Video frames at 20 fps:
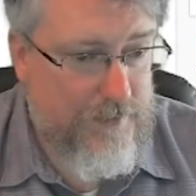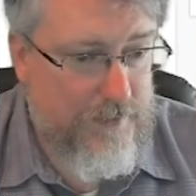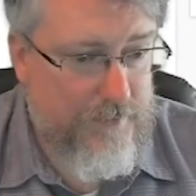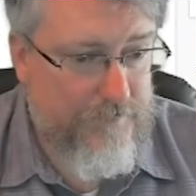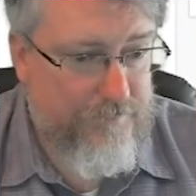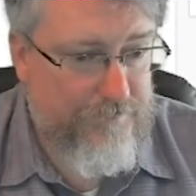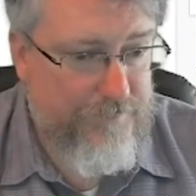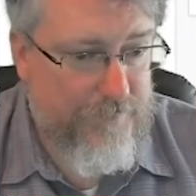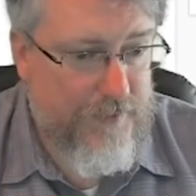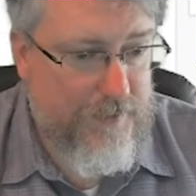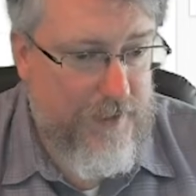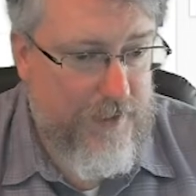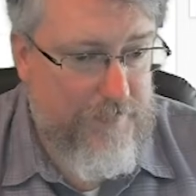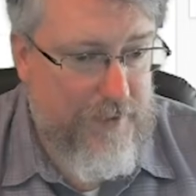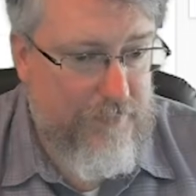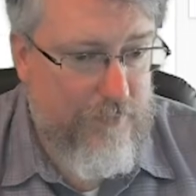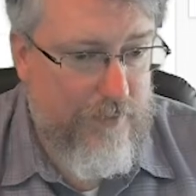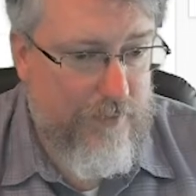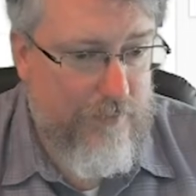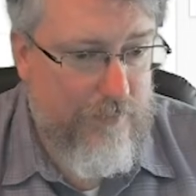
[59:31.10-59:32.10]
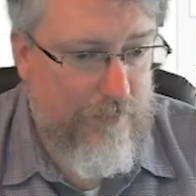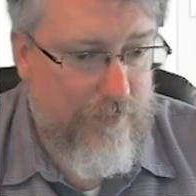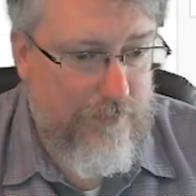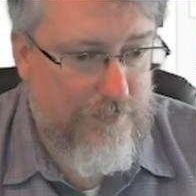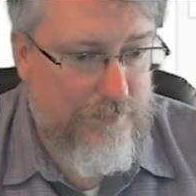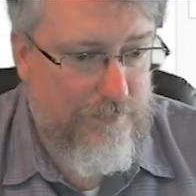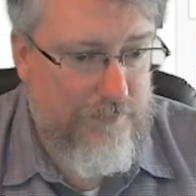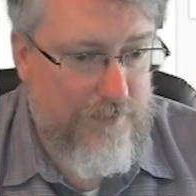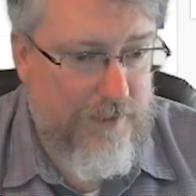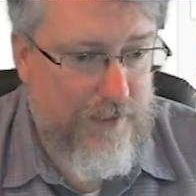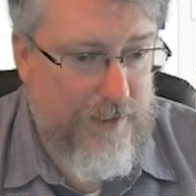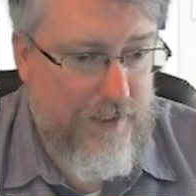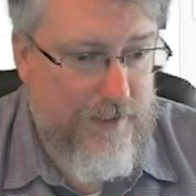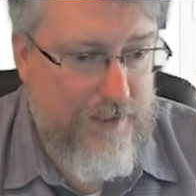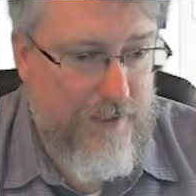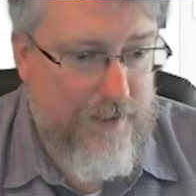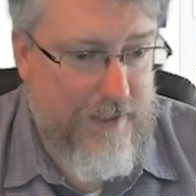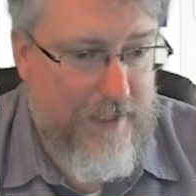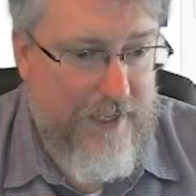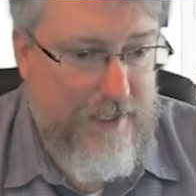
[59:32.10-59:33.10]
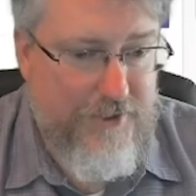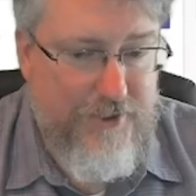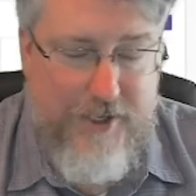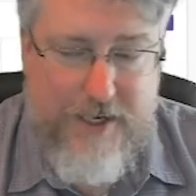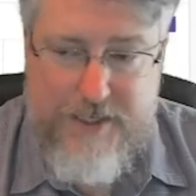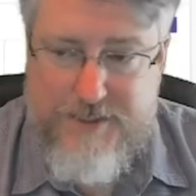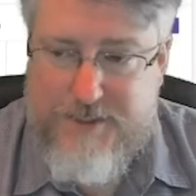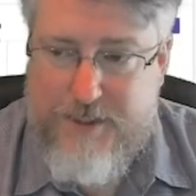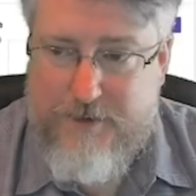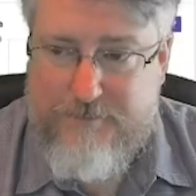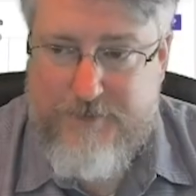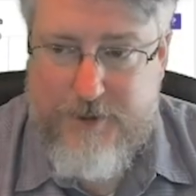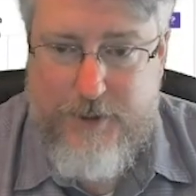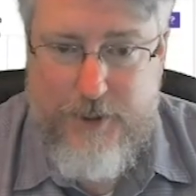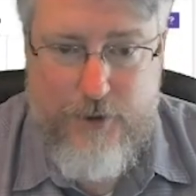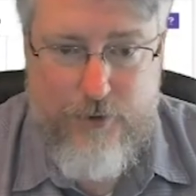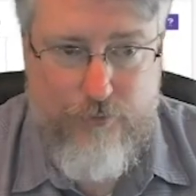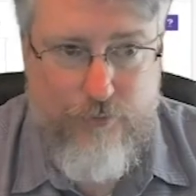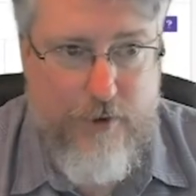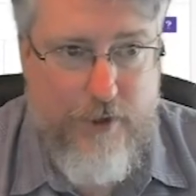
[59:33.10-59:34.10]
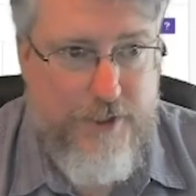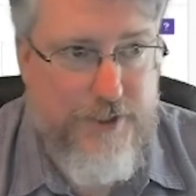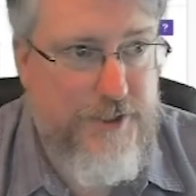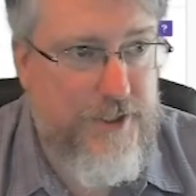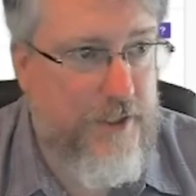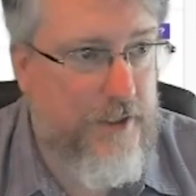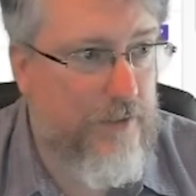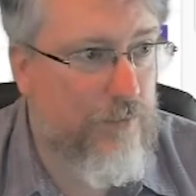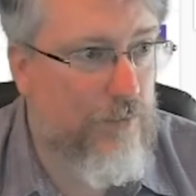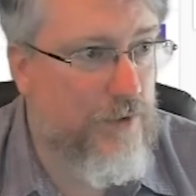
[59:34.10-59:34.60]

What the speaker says: yeah, maybe we'll hand you guys off to Code Rushed